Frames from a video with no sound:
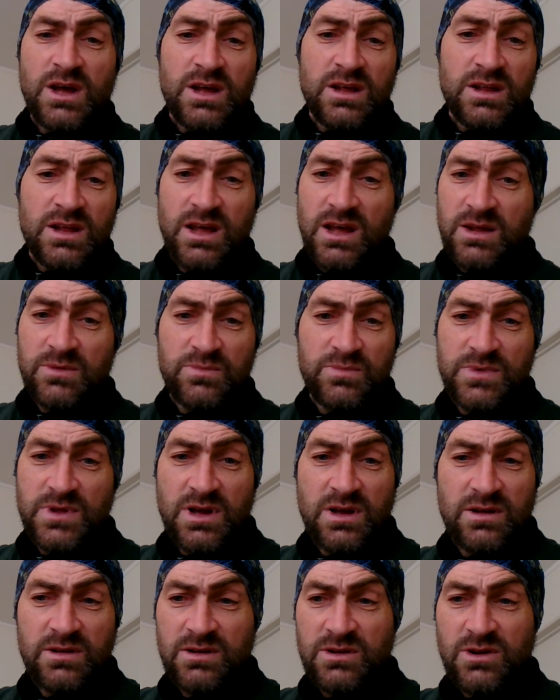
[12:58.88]
had
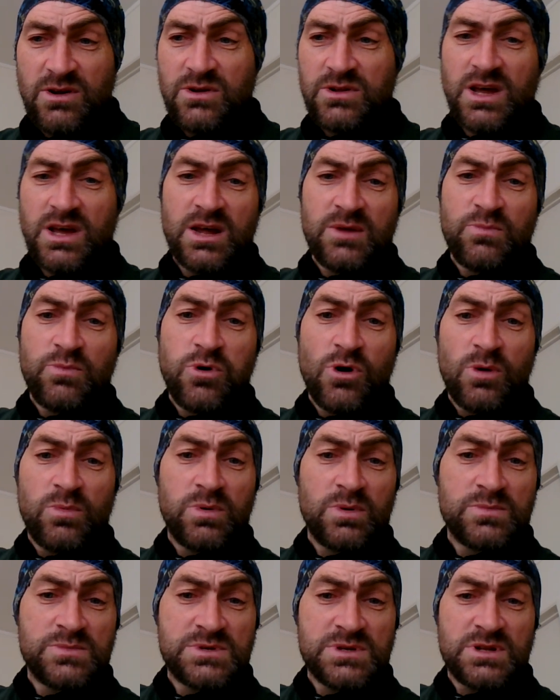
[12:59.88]
that, they had
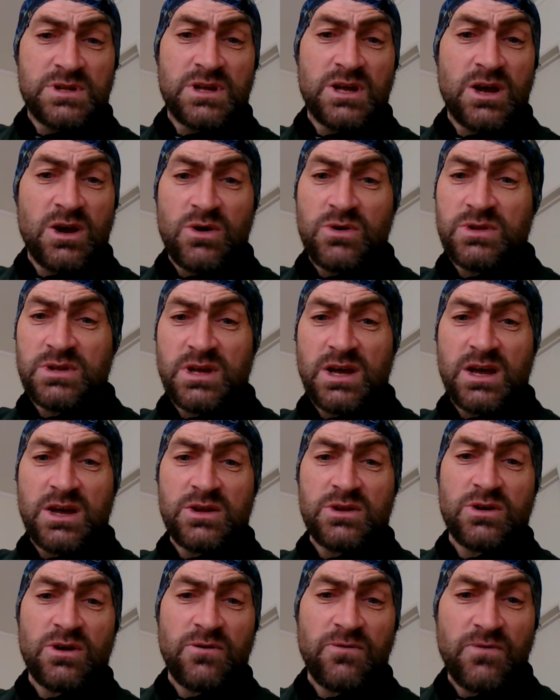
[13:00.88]
problems in their own
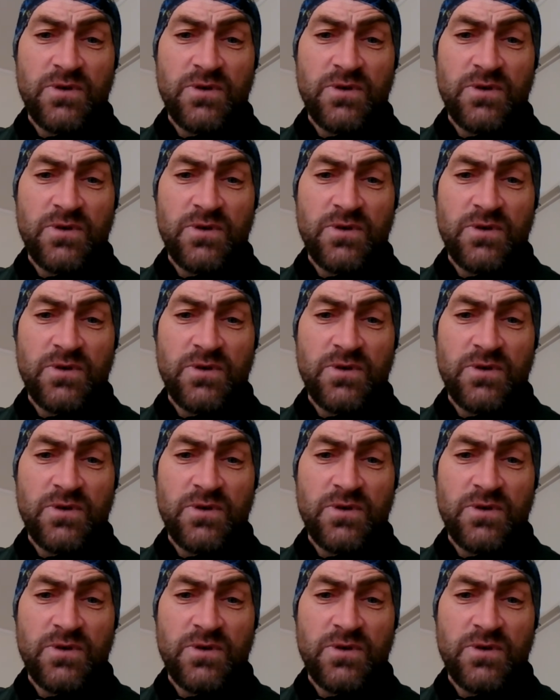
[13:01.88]
day,